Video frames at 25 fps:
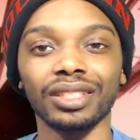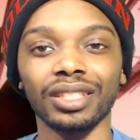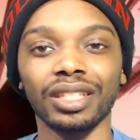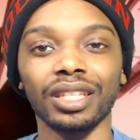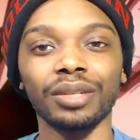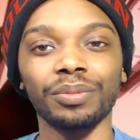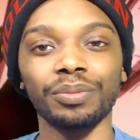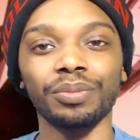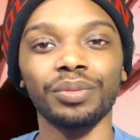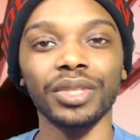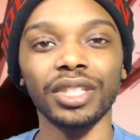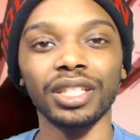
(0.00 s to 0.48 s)

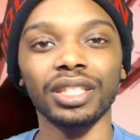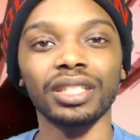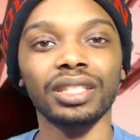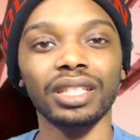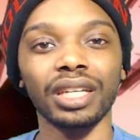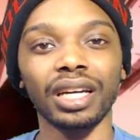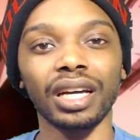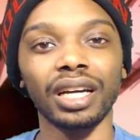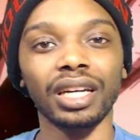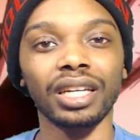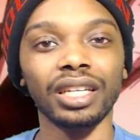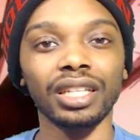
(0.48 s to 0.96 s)
being
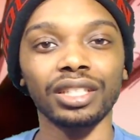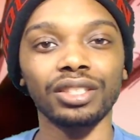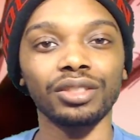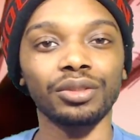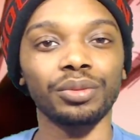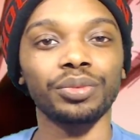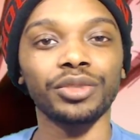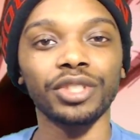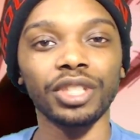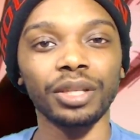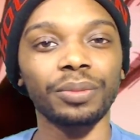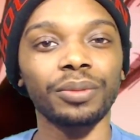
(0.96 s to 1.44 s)
a hothead,
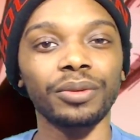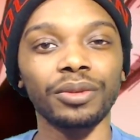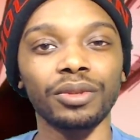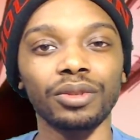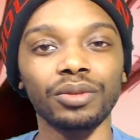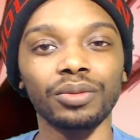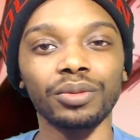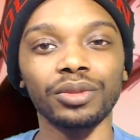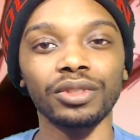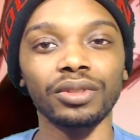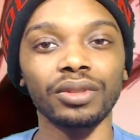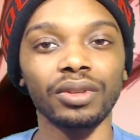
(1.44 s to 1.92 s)
you're
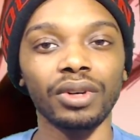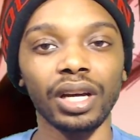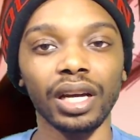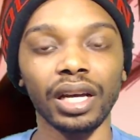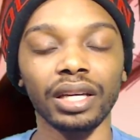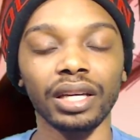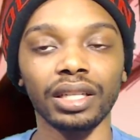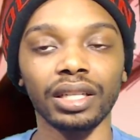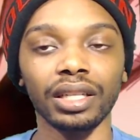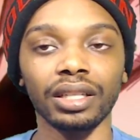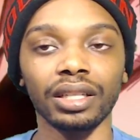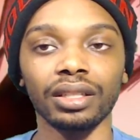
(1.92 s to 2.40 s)
typical when you're a
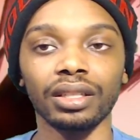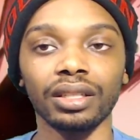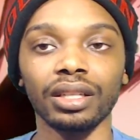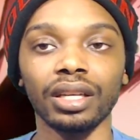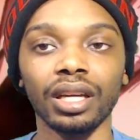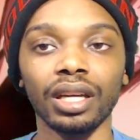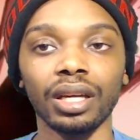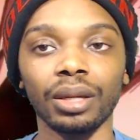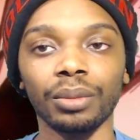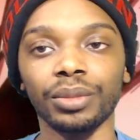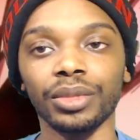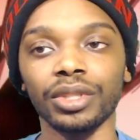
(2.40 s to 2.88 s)
hothead,